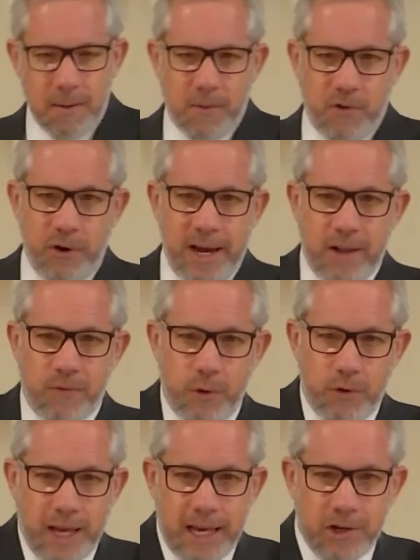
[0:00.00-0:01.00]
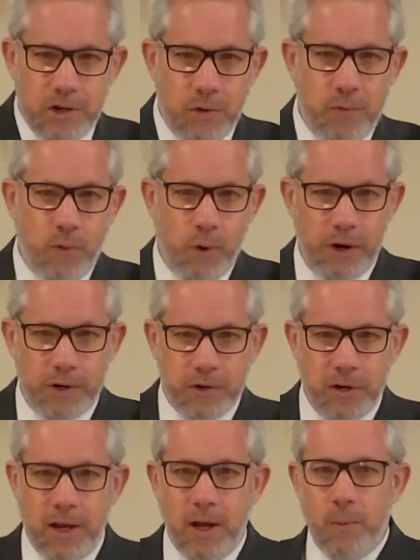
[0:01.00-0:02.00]
creates rotational
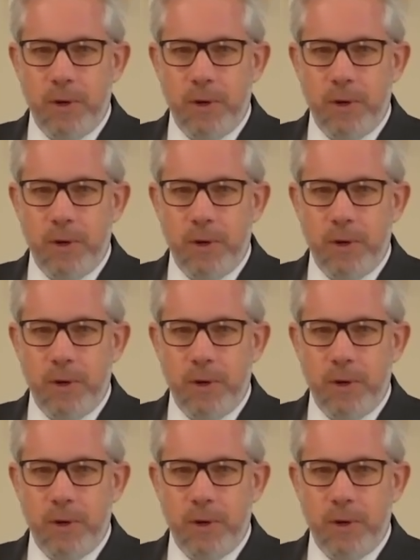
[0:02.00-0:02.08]
force,